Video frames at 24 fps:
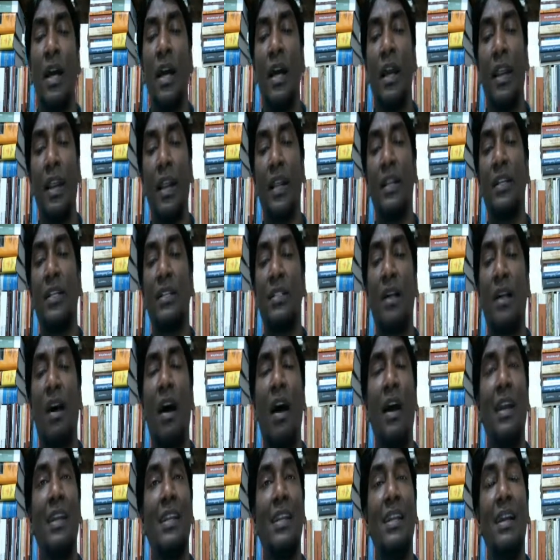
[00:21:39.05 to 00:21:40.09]
rate is
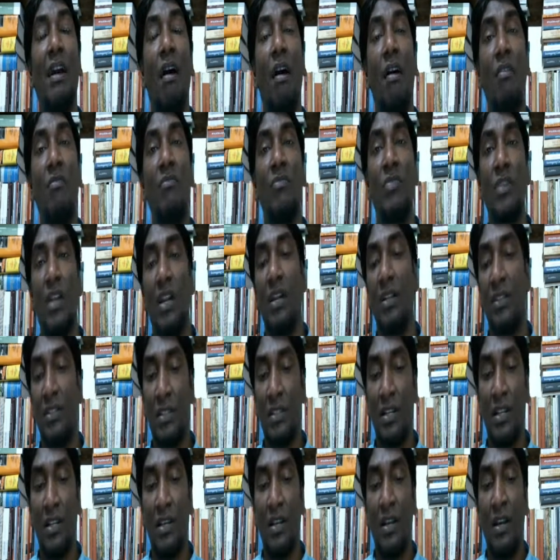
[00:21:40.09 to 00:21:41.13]
highly
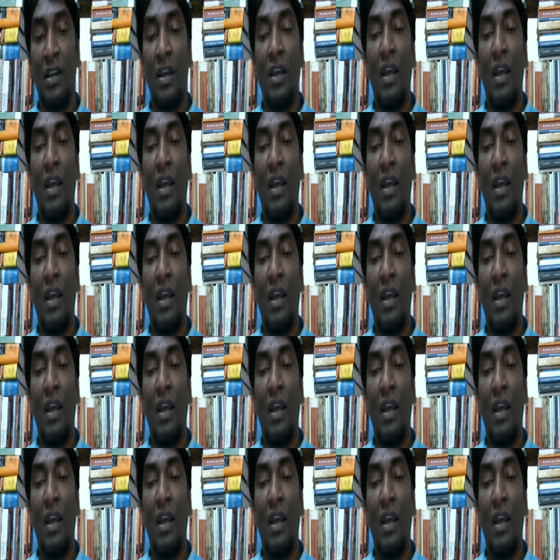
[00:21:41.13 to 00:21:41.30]
unrealistic.